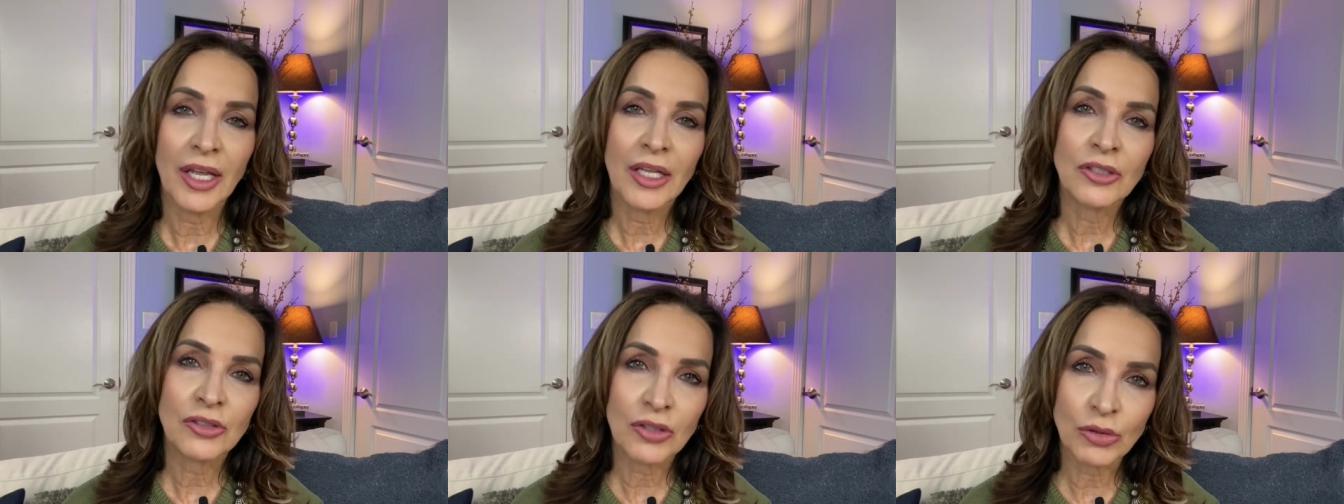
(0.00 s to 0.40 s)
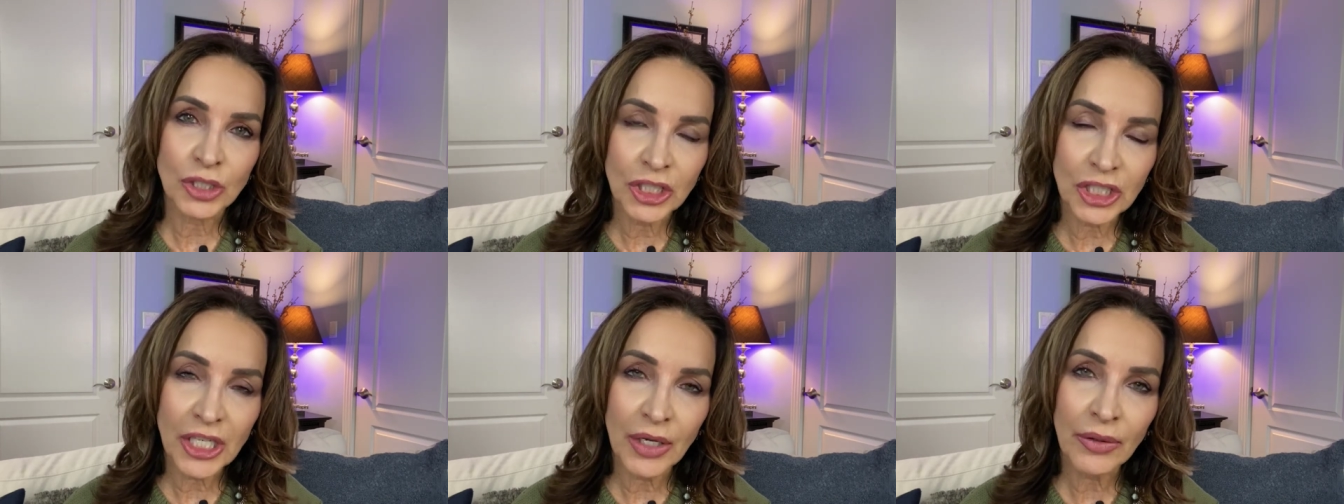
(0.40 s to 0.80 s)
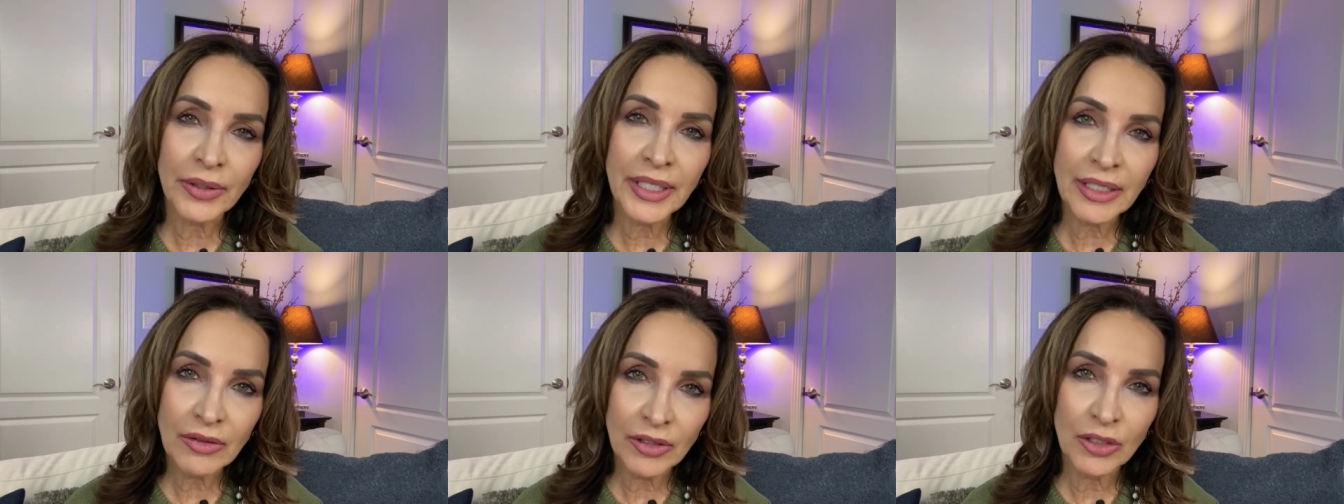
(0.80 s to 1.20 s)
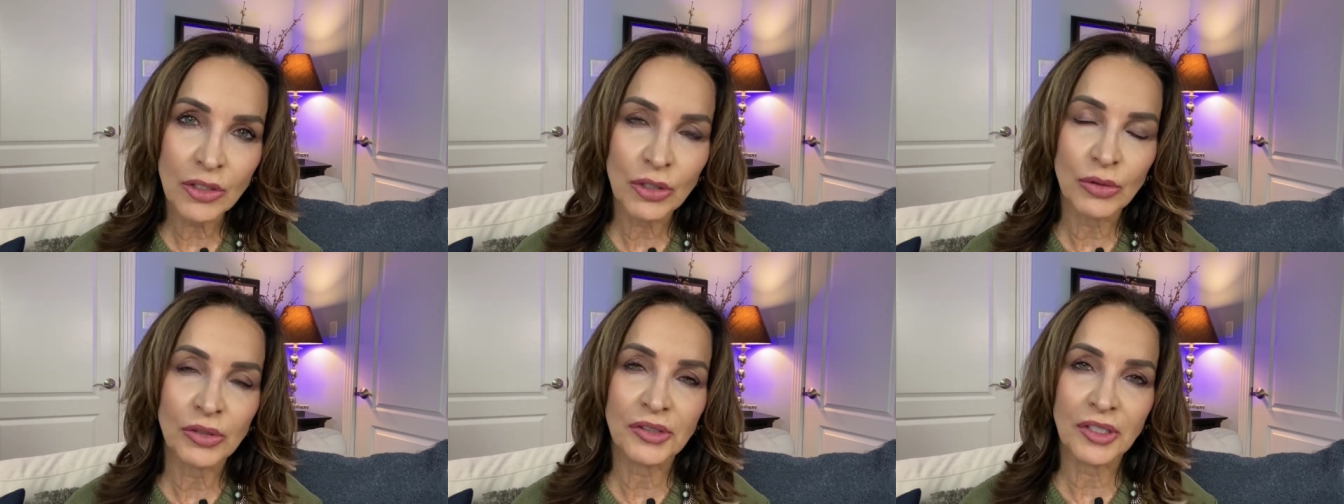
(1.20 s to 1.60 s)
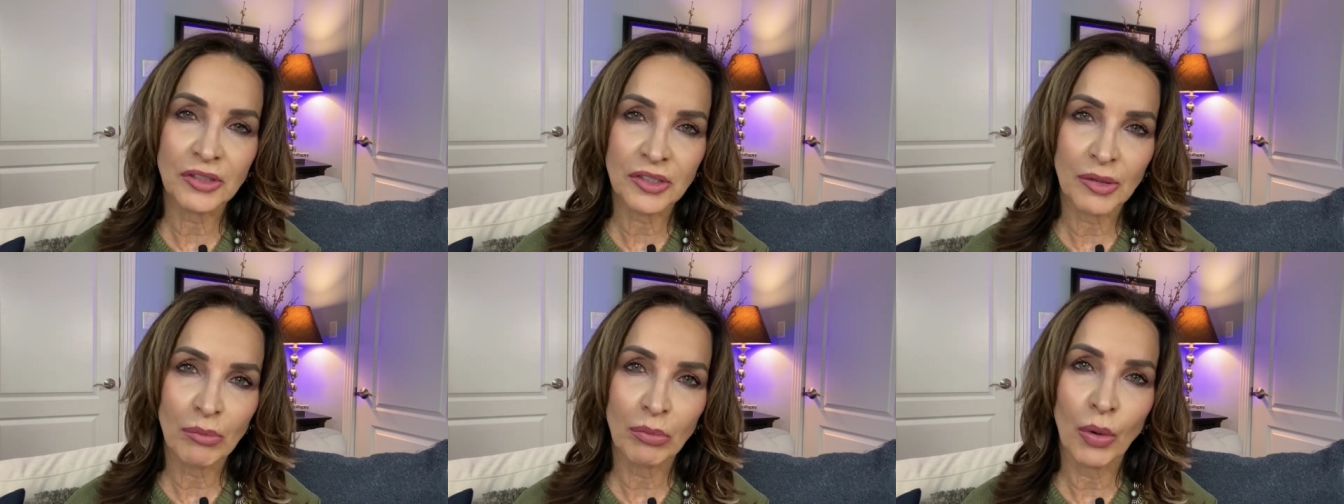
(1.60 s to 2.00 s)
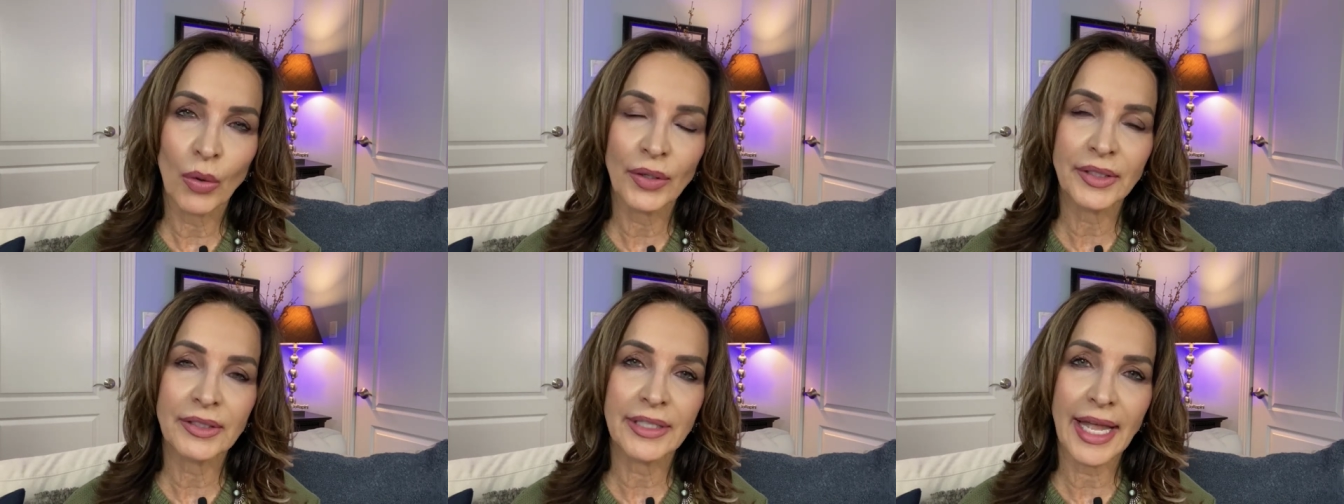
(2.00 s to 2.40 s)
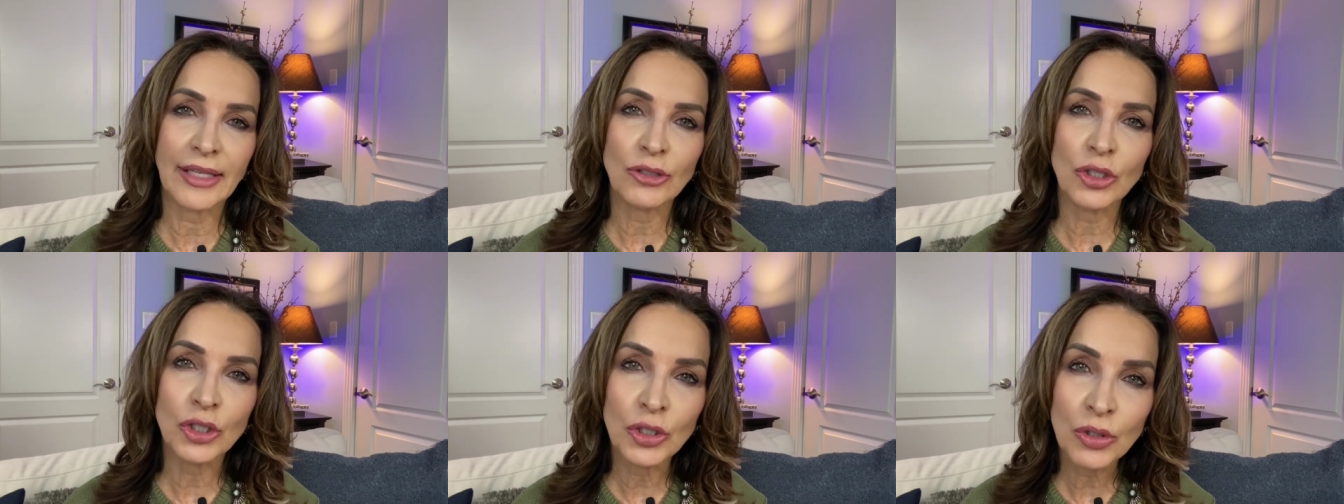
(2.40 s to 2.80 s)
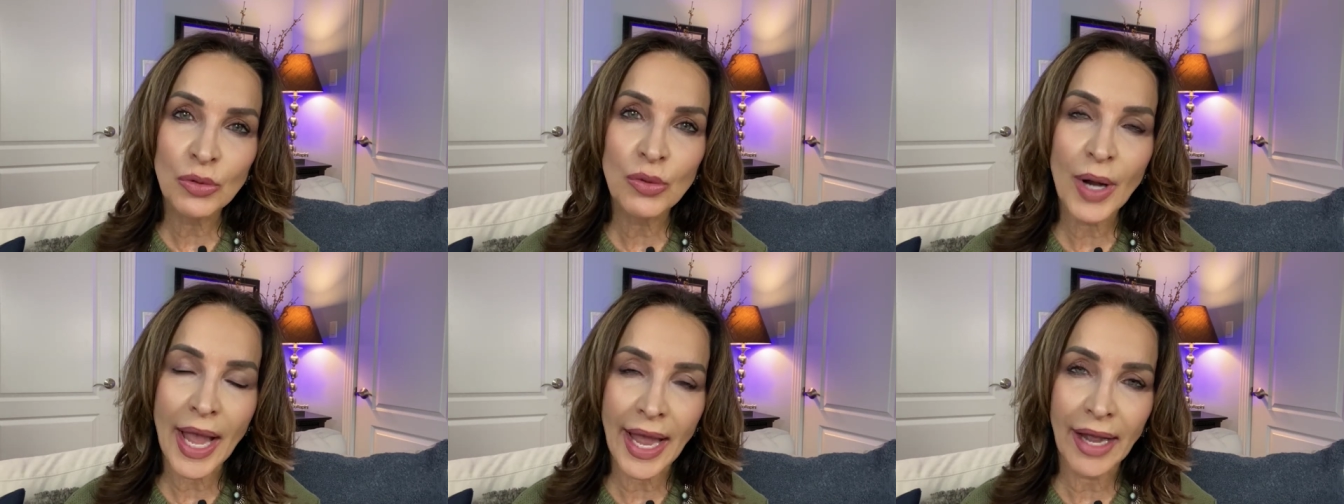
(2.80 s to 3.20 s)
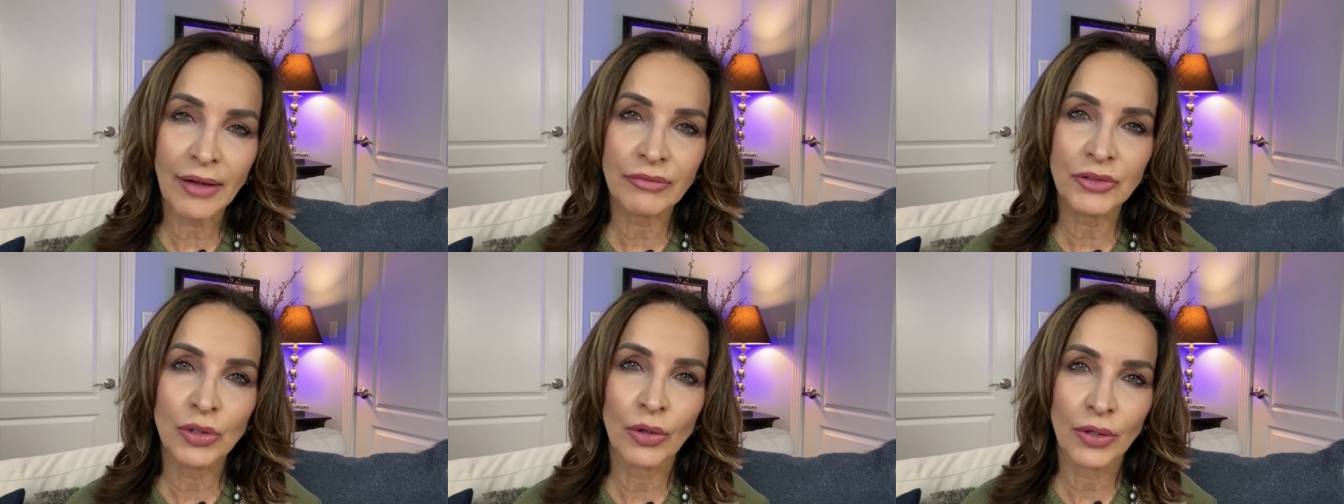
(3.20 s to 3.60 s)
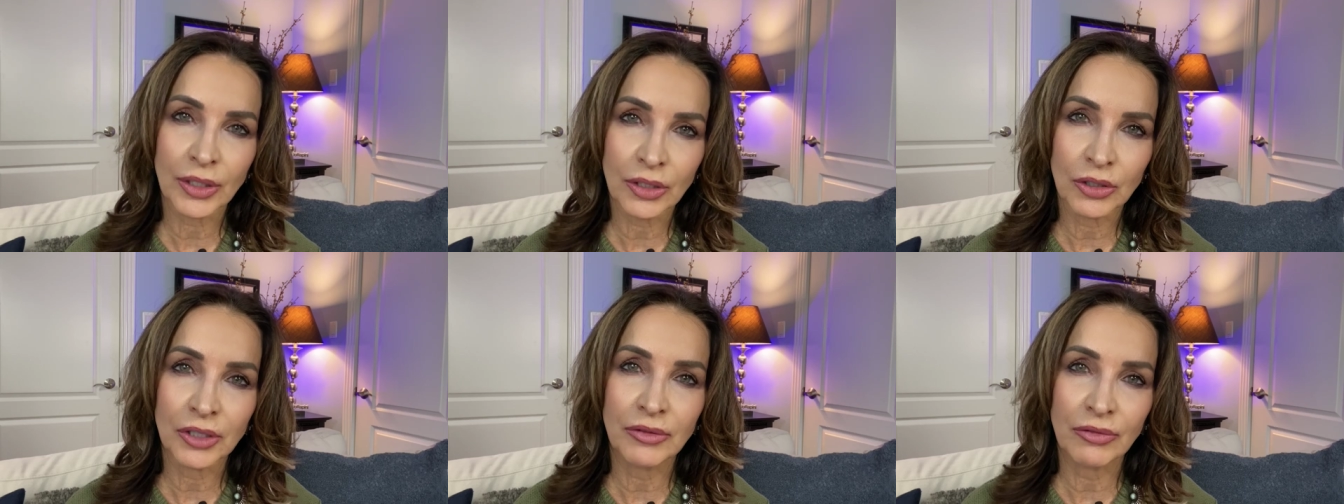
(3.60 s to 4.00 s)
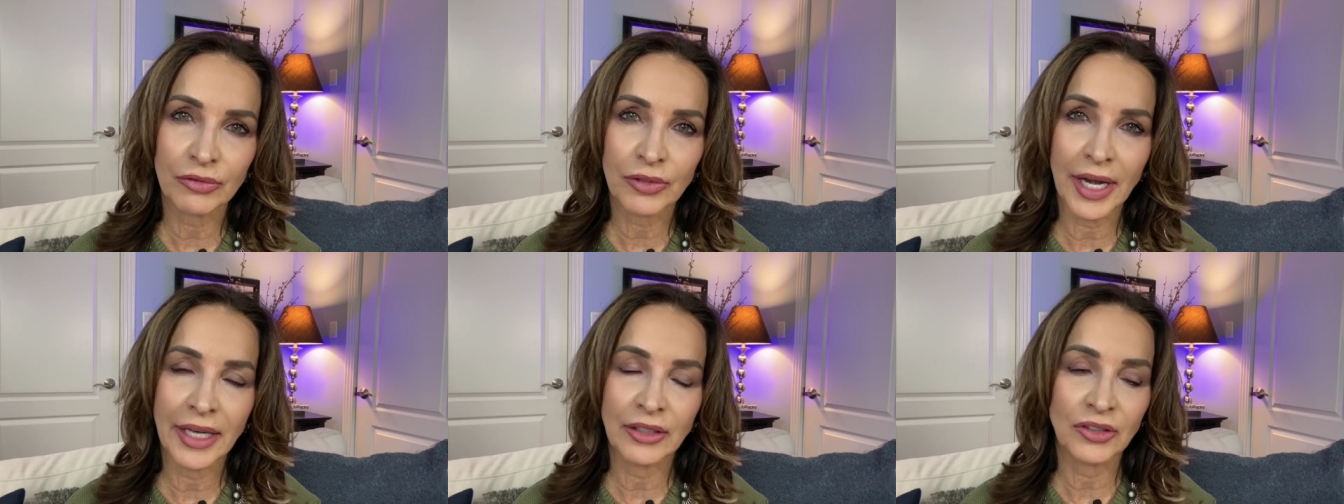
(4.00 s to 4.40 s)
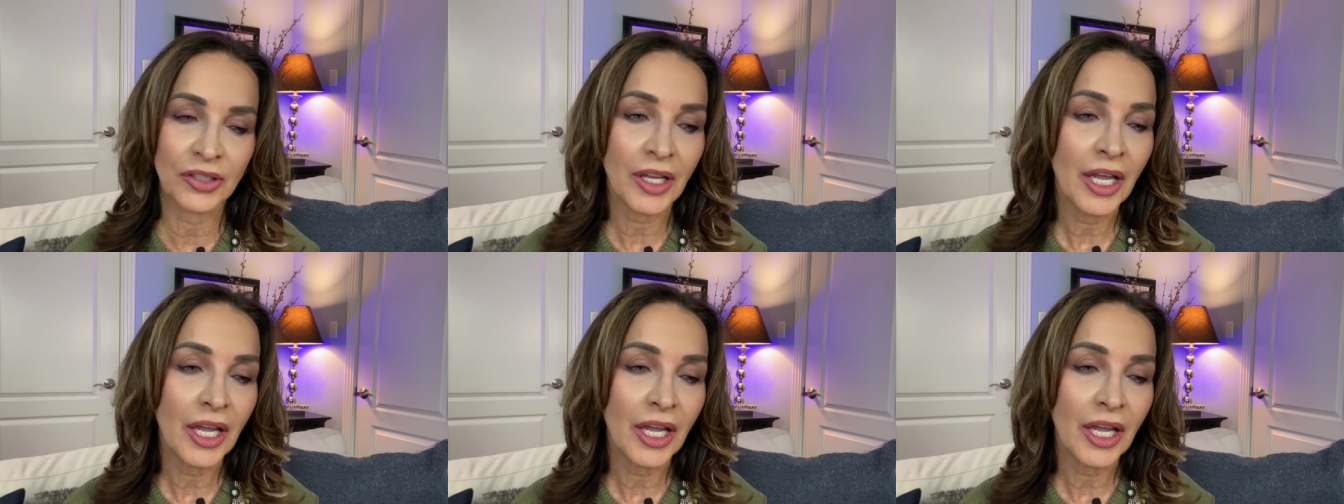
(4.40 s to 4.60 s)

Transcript: So, sharing the news, it's important that you have your good friends,